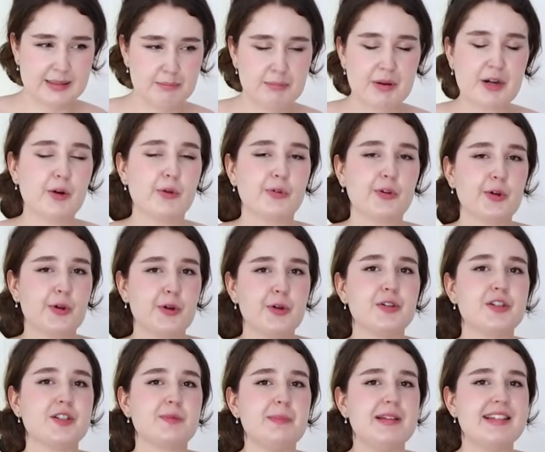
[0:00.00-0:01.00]
But it also
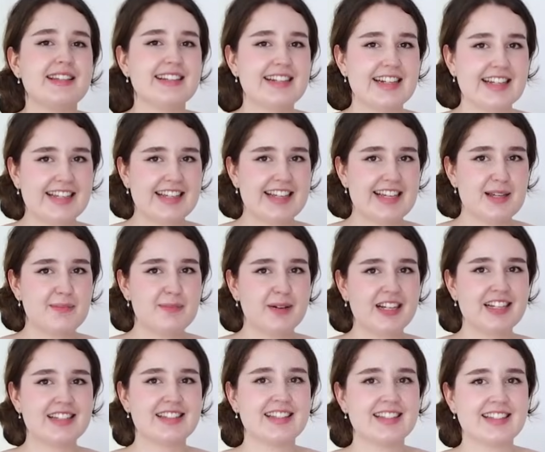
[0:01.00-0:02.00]
could just be slinky
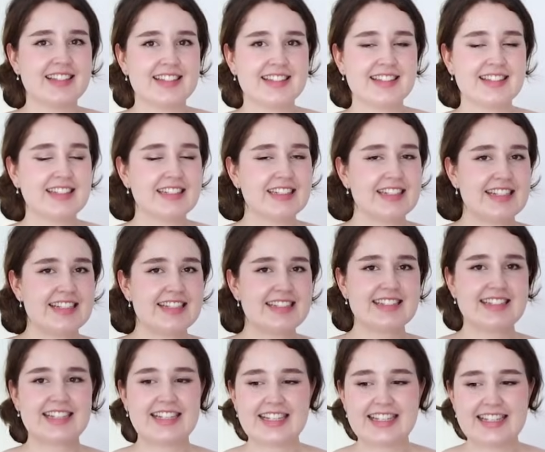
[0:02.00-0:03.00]
because it's a silky,
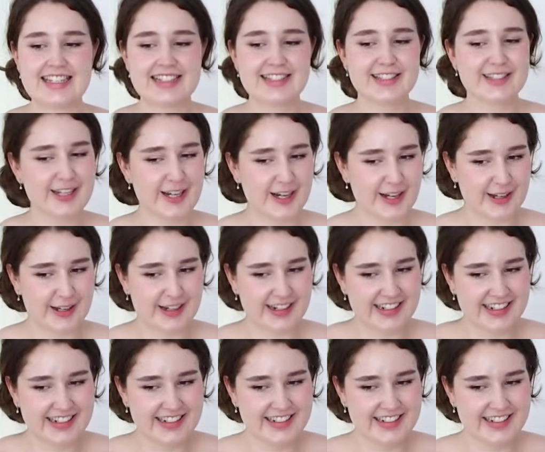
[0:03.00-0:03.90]
slinky skirt.